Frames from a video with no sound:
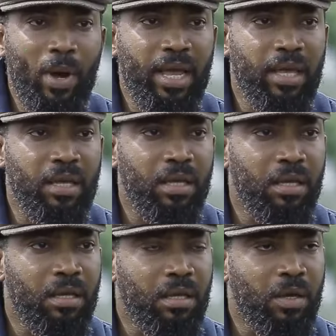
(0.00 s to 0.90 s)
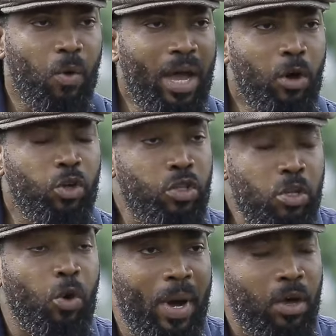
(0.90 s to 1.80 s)
Why? Why
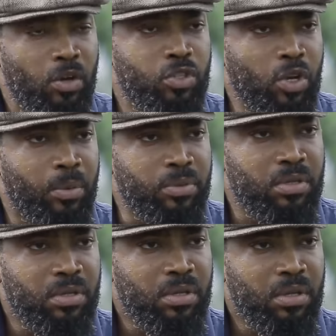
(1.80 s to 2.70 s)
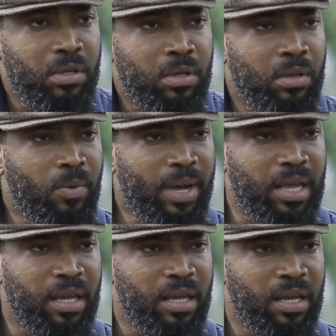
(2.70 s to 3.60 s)
odd jobs? Why?
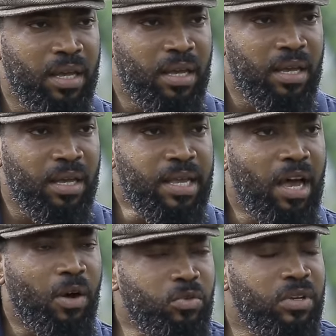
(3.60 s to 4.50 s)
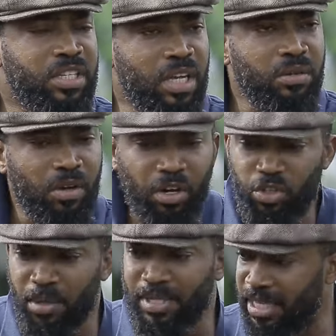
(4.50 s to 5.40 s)
Yeah, odd jobs.